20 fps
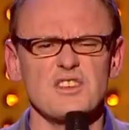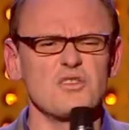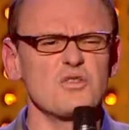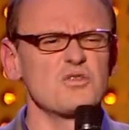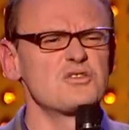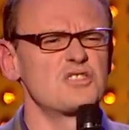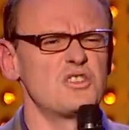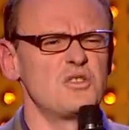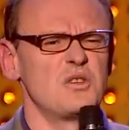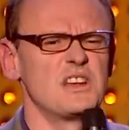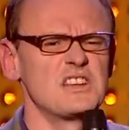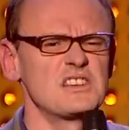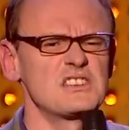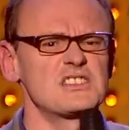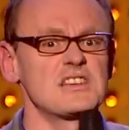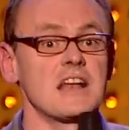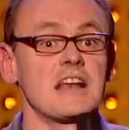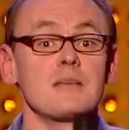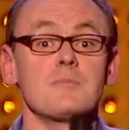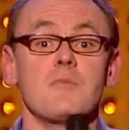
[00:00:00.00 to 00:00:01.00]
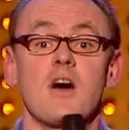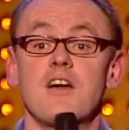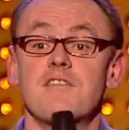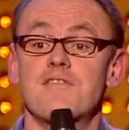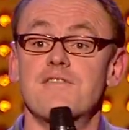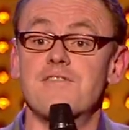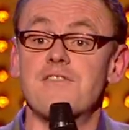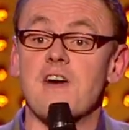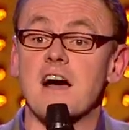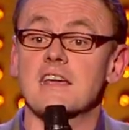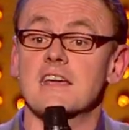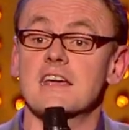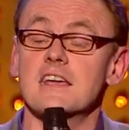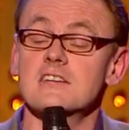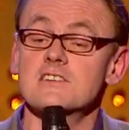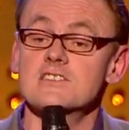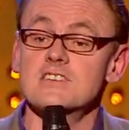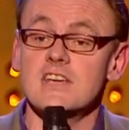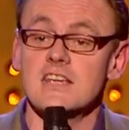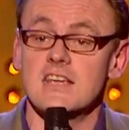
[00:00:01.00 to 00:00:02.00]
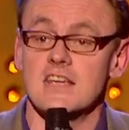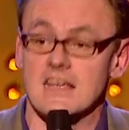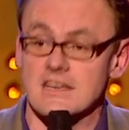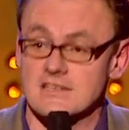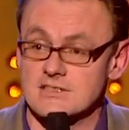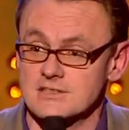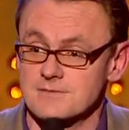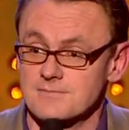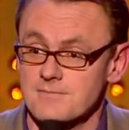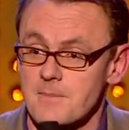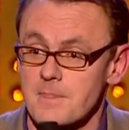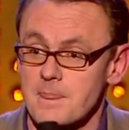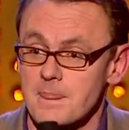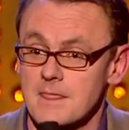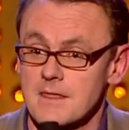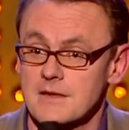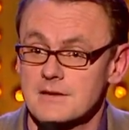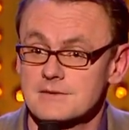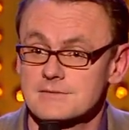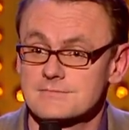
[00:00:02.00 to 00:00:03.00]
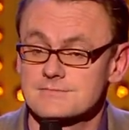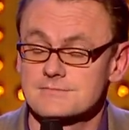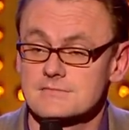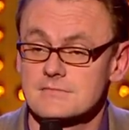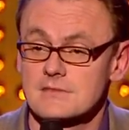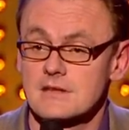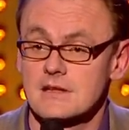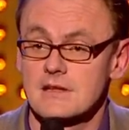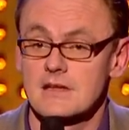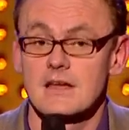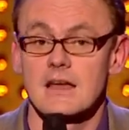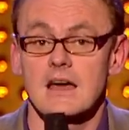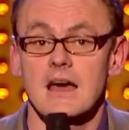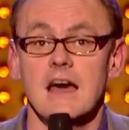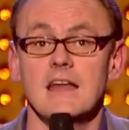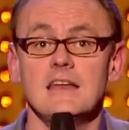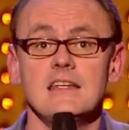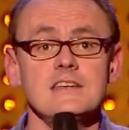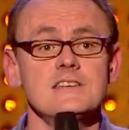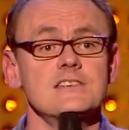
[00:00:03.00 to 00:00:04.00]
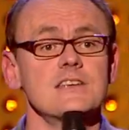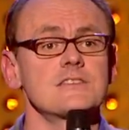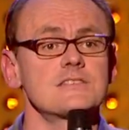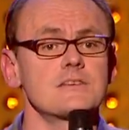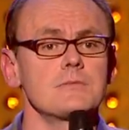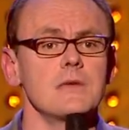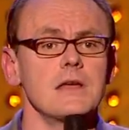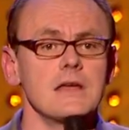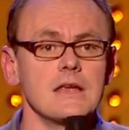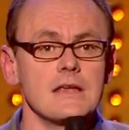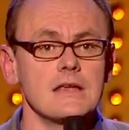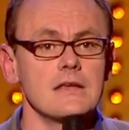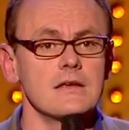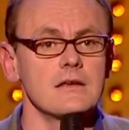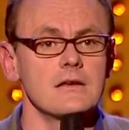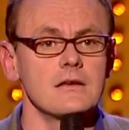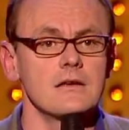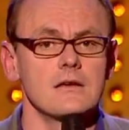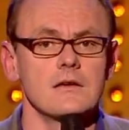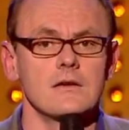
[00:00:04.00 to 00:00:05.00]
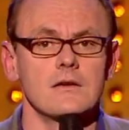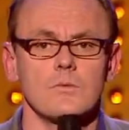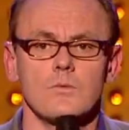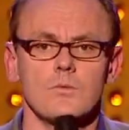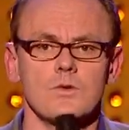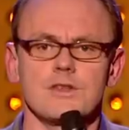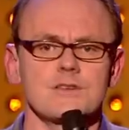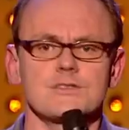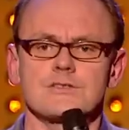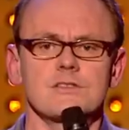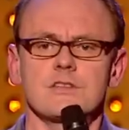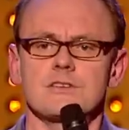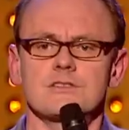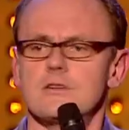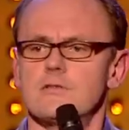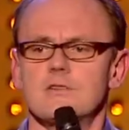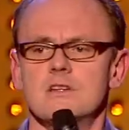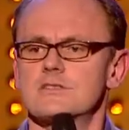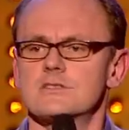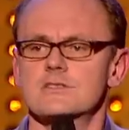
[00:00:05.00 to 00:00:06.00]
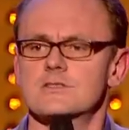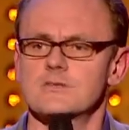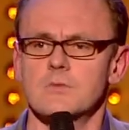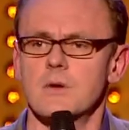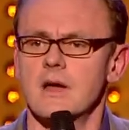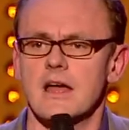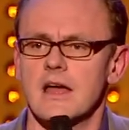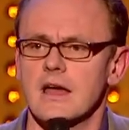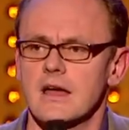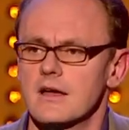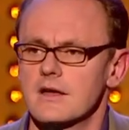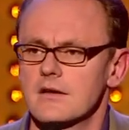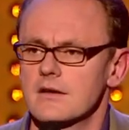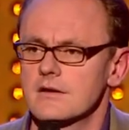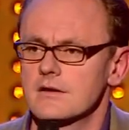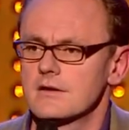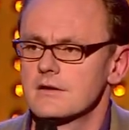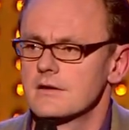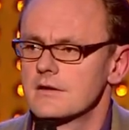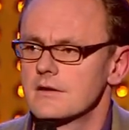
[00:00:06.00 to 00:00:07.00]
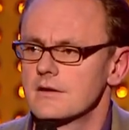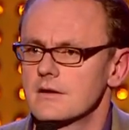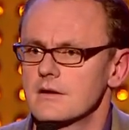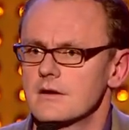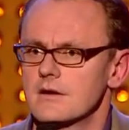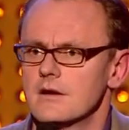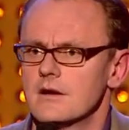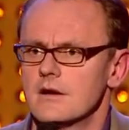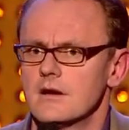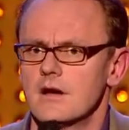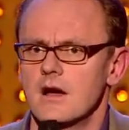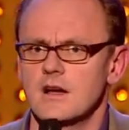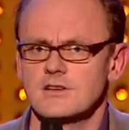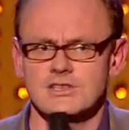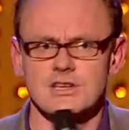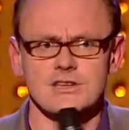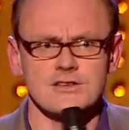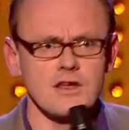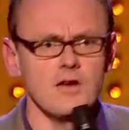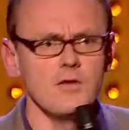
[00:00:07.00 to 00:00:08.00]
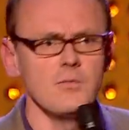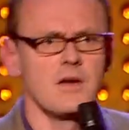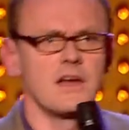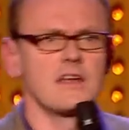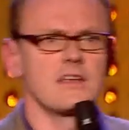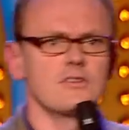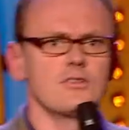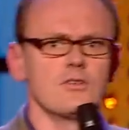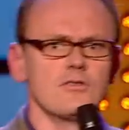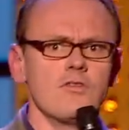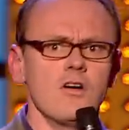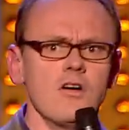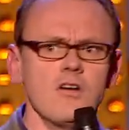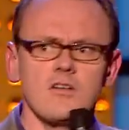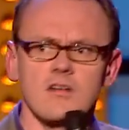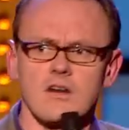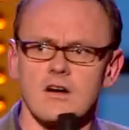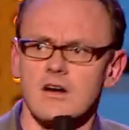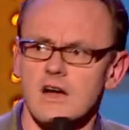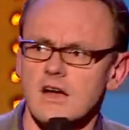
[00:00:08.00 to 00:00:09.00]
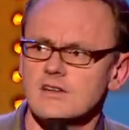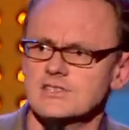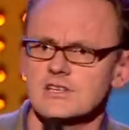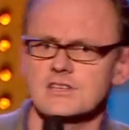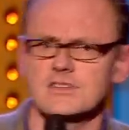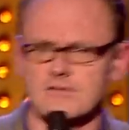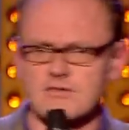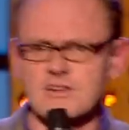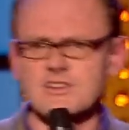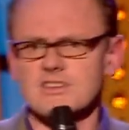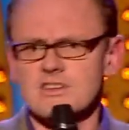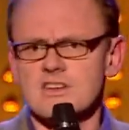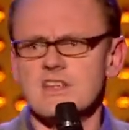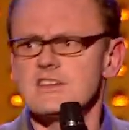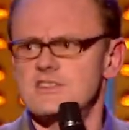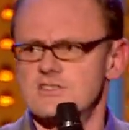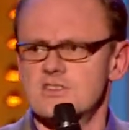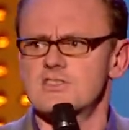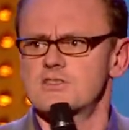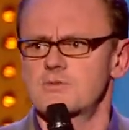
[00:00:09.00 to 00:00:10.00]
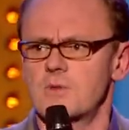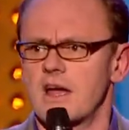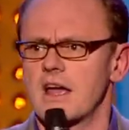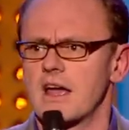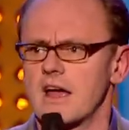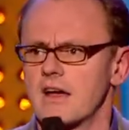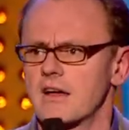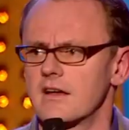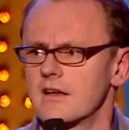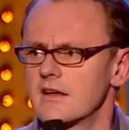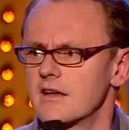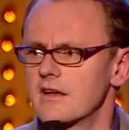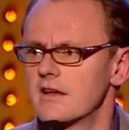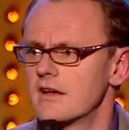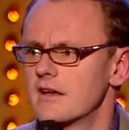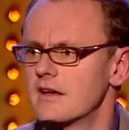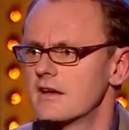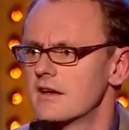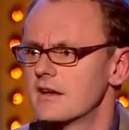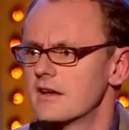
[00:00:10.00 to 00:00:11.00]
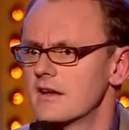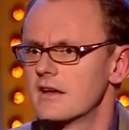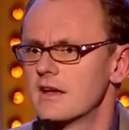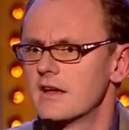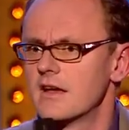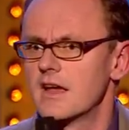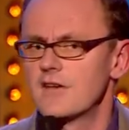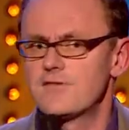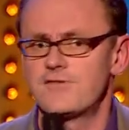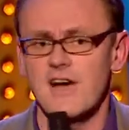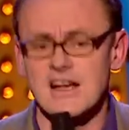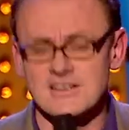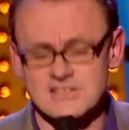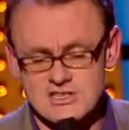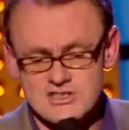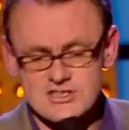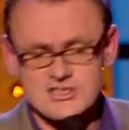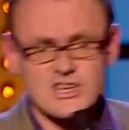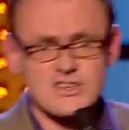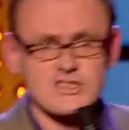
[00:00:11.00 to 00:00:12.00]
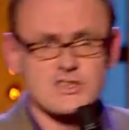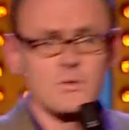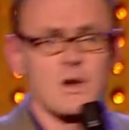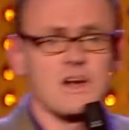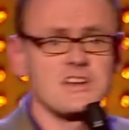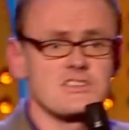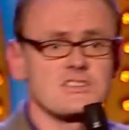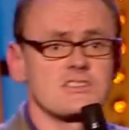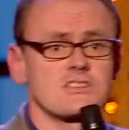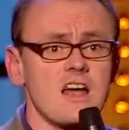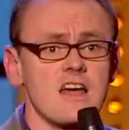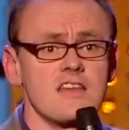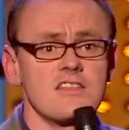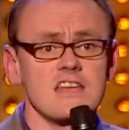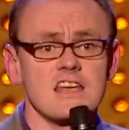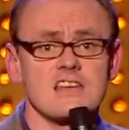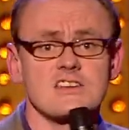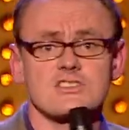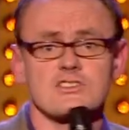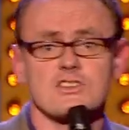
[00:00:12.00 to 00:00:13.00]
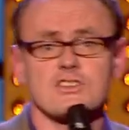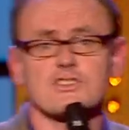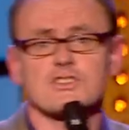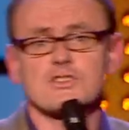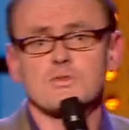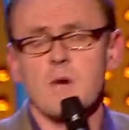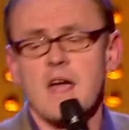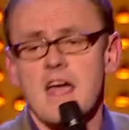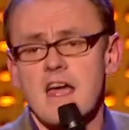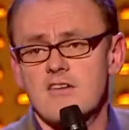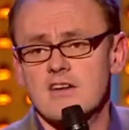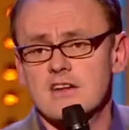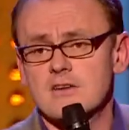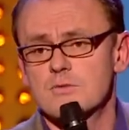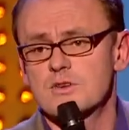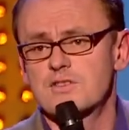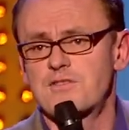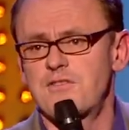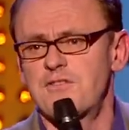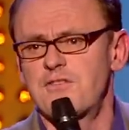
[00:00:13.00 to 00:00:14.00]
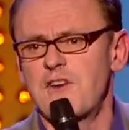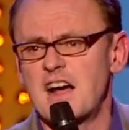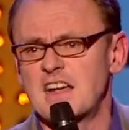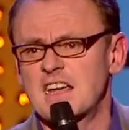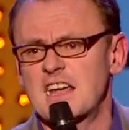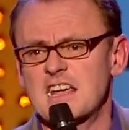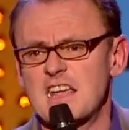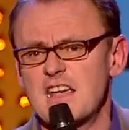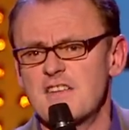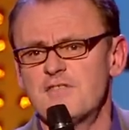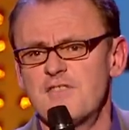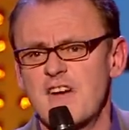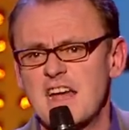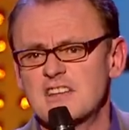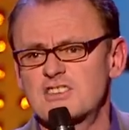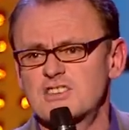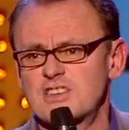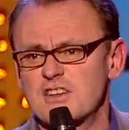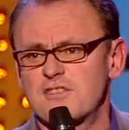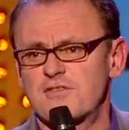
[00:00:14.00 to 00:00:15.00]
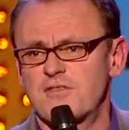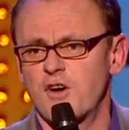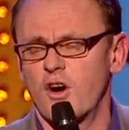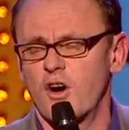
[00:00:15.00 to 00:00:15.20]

you're doing selling my fucking ticket? And he said to me, Well, there's, there's no need to swear. I said, No, mate, you're wrong. I said, There is a need to swear. In fact, it's situations like this that swearing was fucking invented for.